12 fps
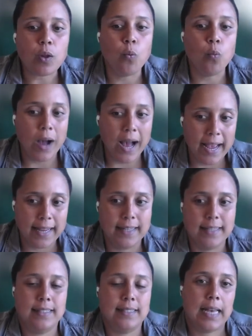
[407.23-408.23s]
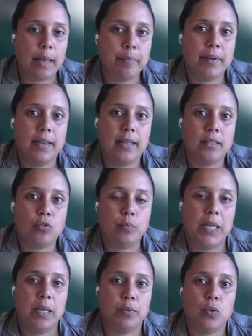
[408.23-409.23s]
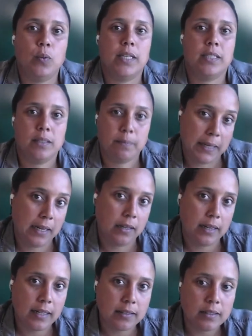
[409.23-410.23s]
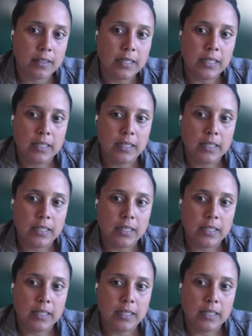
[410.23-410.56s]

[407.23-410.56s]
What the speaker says: why this is happening and to be able to explain that